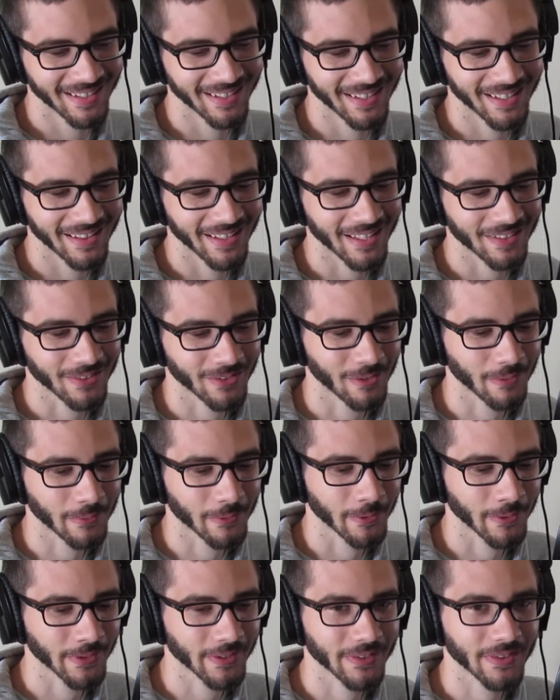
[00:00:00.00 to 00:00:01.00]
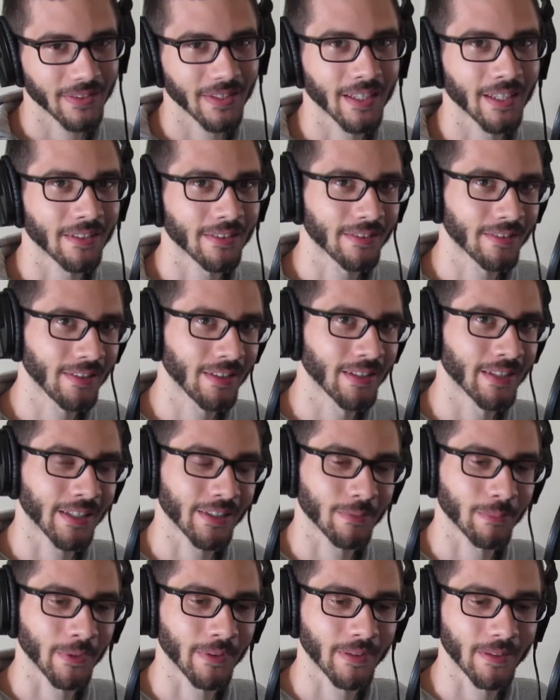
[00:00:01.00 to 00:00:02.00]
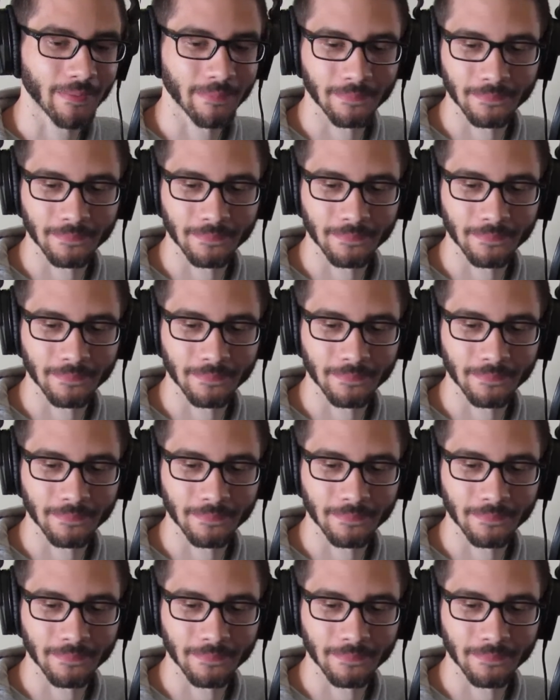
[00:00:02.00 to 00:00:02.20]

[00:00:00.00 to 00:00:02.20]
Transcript: And that's all, folks. I'll see you next month.